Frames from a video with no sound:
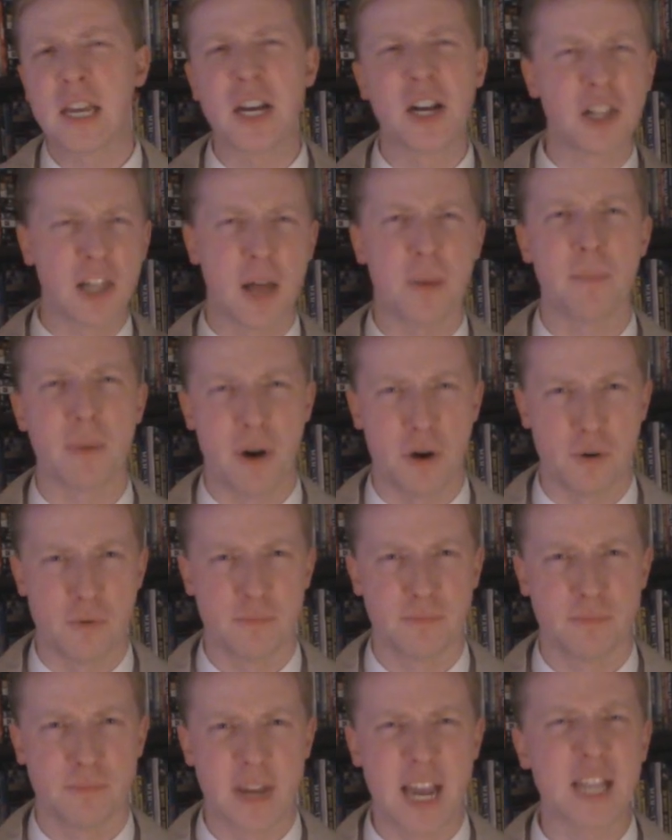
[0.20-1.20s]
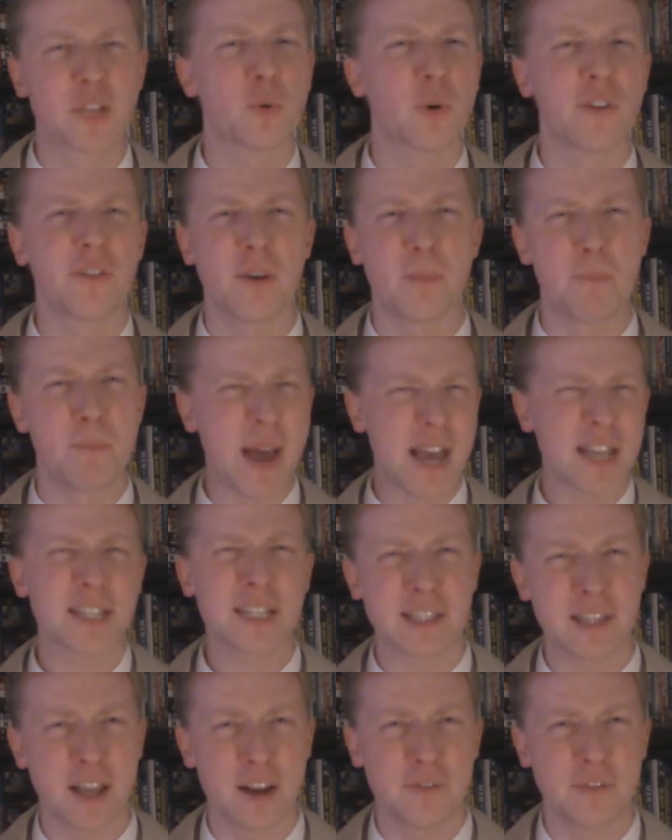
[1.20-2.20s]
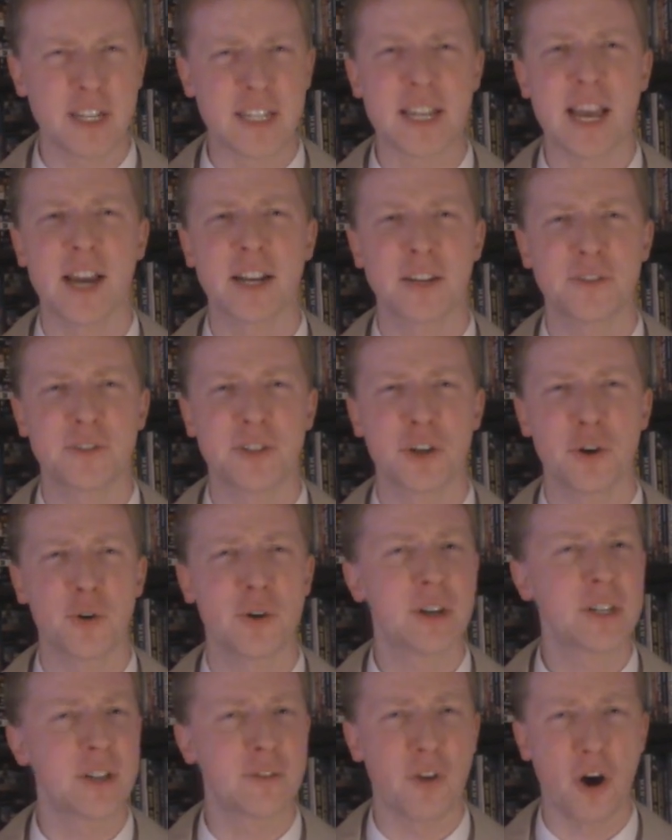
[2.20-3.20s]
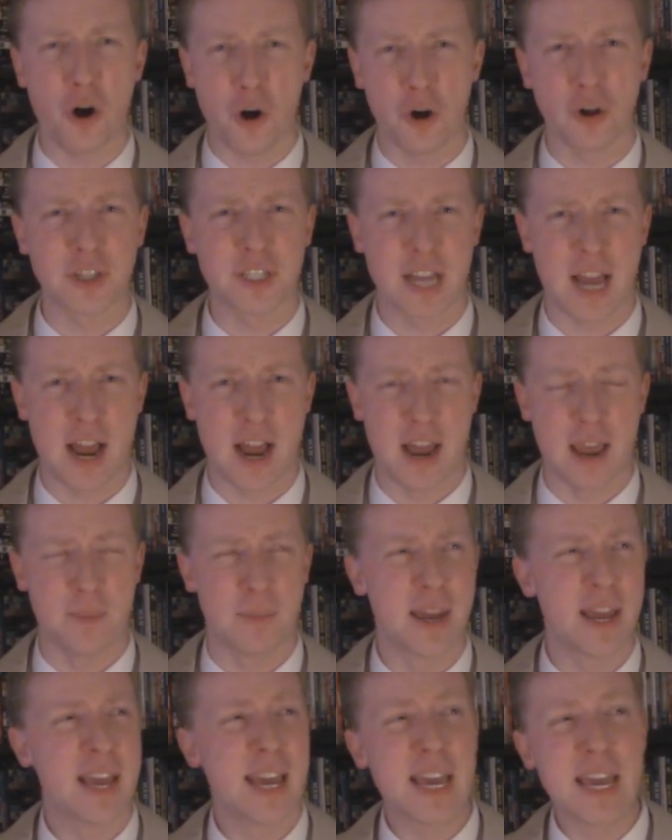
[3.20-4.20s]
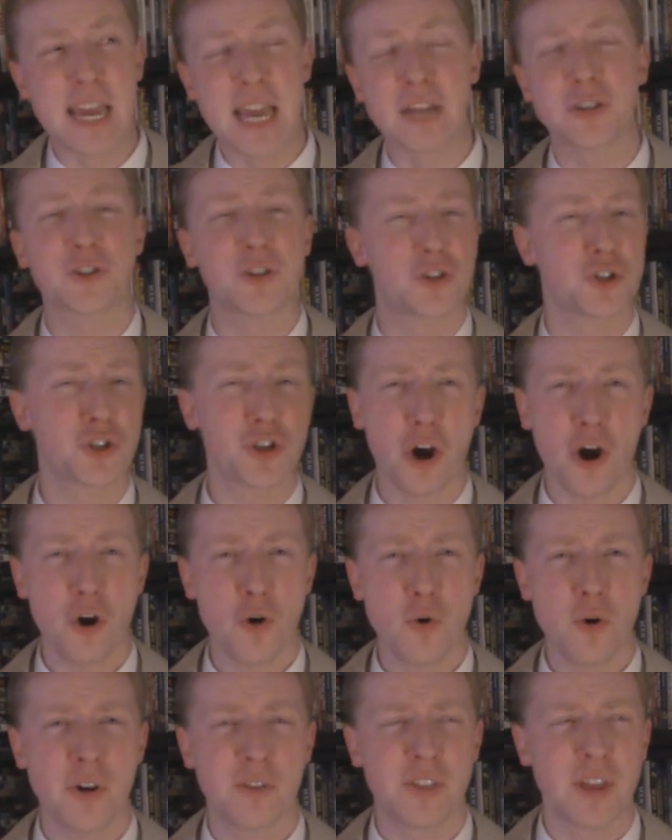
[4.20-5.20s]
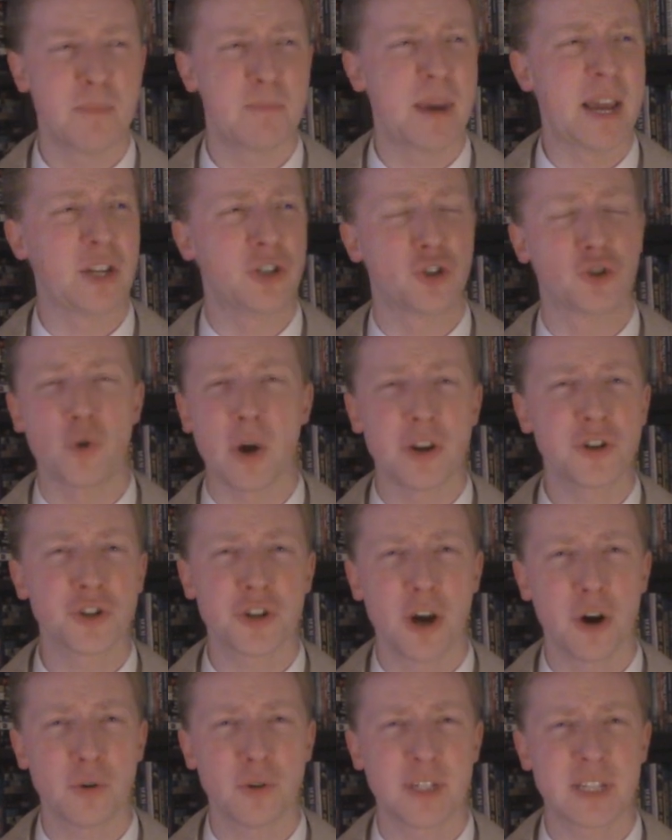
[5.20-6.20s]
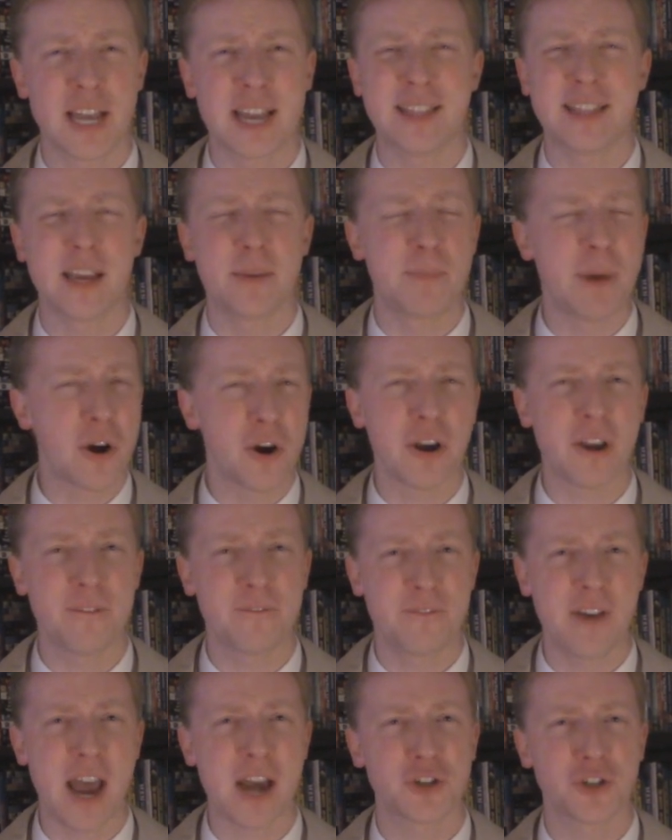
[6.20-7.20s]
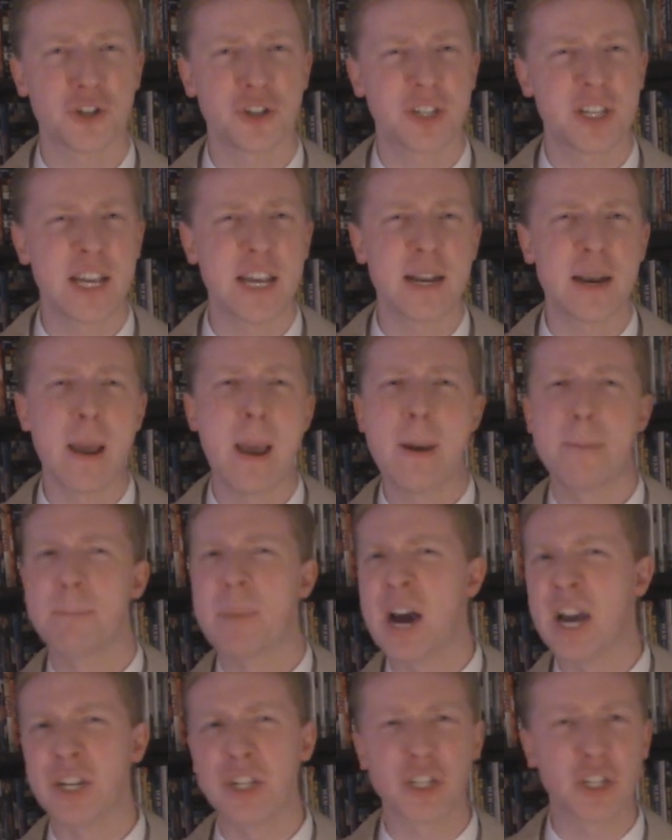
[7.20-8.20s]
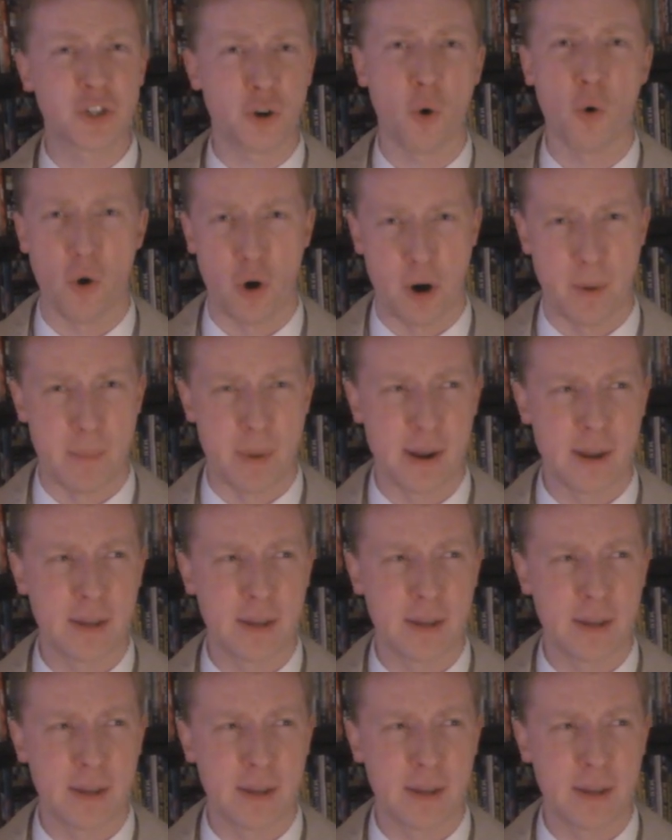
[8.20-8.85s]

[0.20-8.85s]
Columbo. It's one of the best loved detective series of all time. It's the show that made trench coats take the American fashion scene by storm.